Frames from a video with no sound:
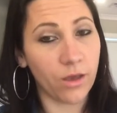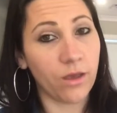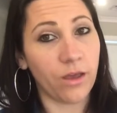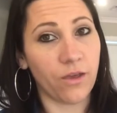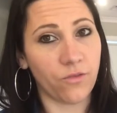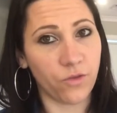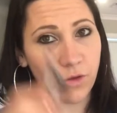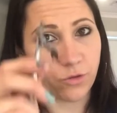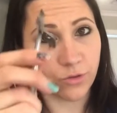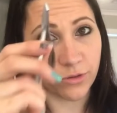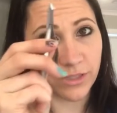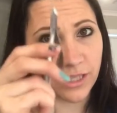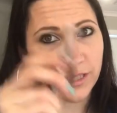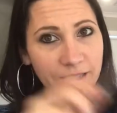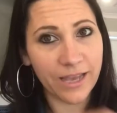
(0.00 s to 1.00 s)

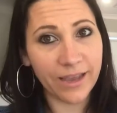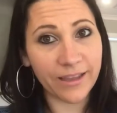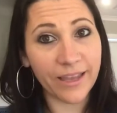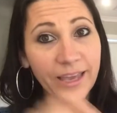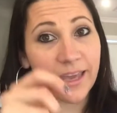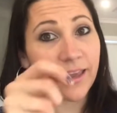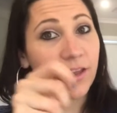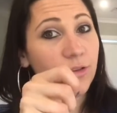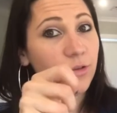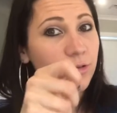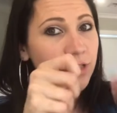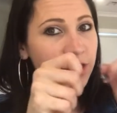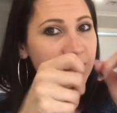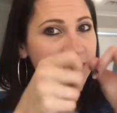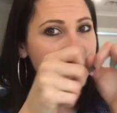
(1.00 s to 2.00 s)
use this technique, and you
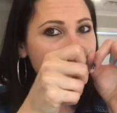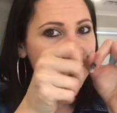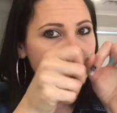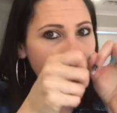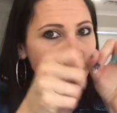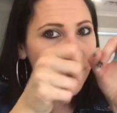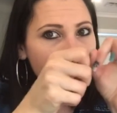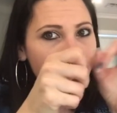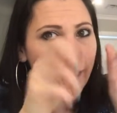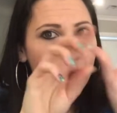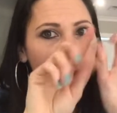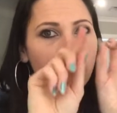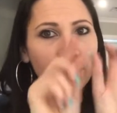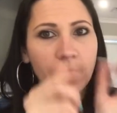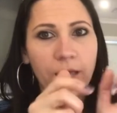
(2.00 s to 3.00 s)
just snip them
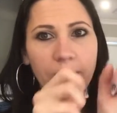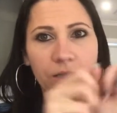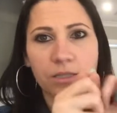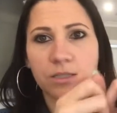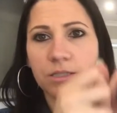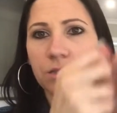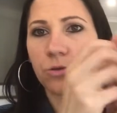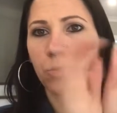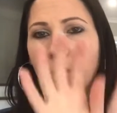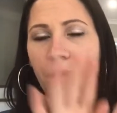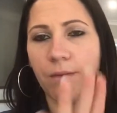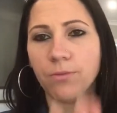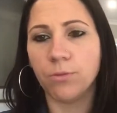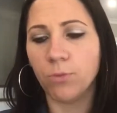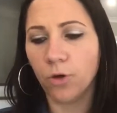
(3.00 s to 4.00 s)
out and you
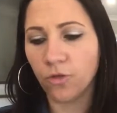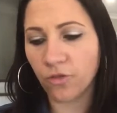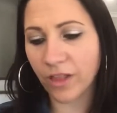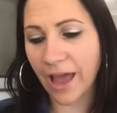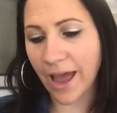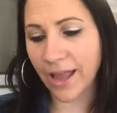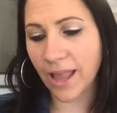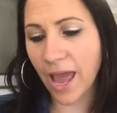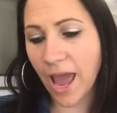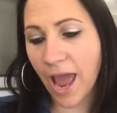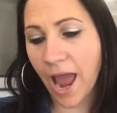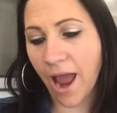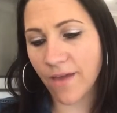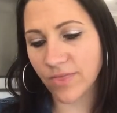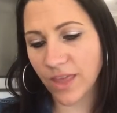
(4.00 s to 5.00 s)
keep them all flat.
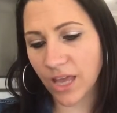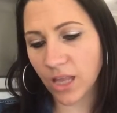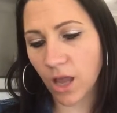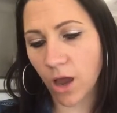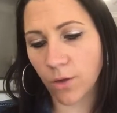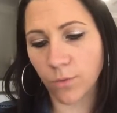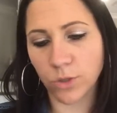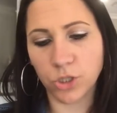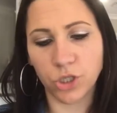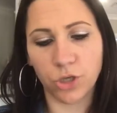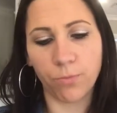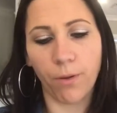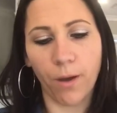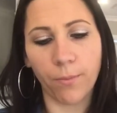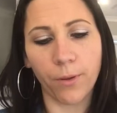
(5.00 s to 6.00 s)
And then I want
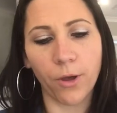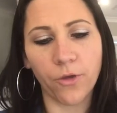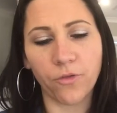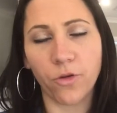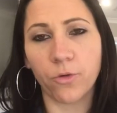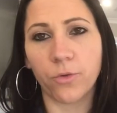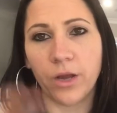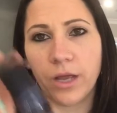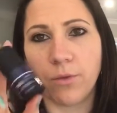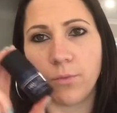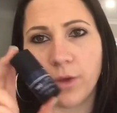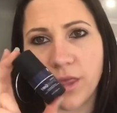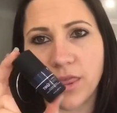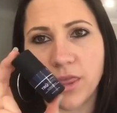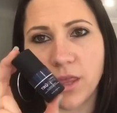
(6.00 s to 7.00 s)
you to pop over it
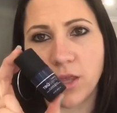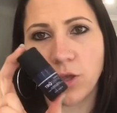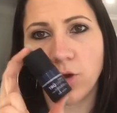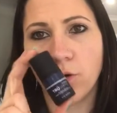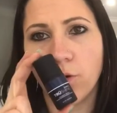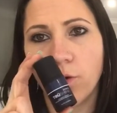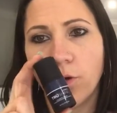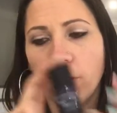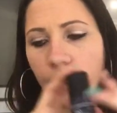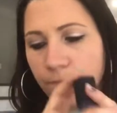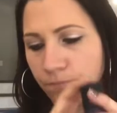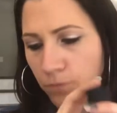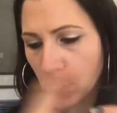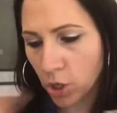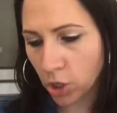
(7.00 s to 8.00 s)
with your
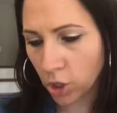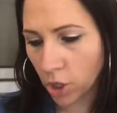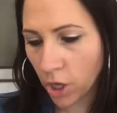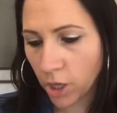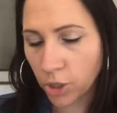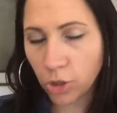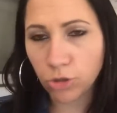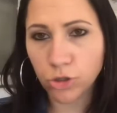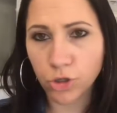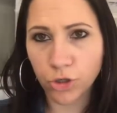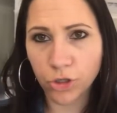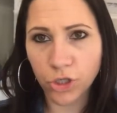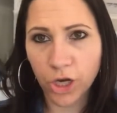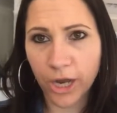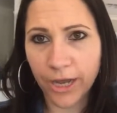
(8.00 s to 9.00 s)

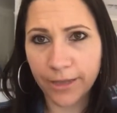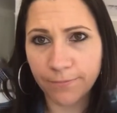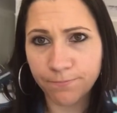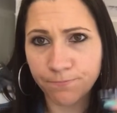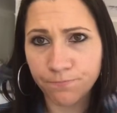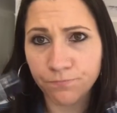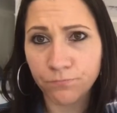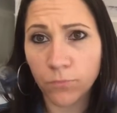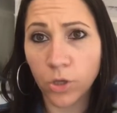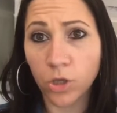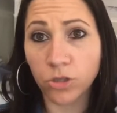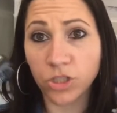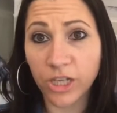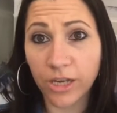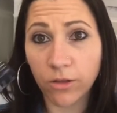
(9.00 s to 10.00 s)
True Shine.
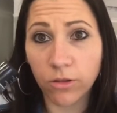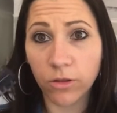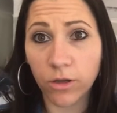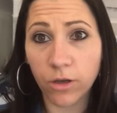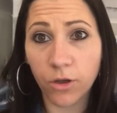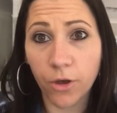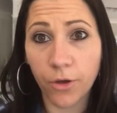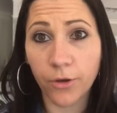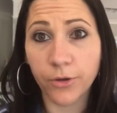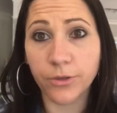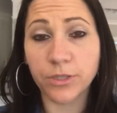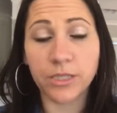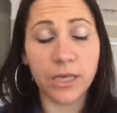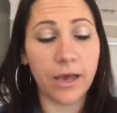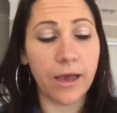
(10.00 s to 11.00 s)
Your gel coat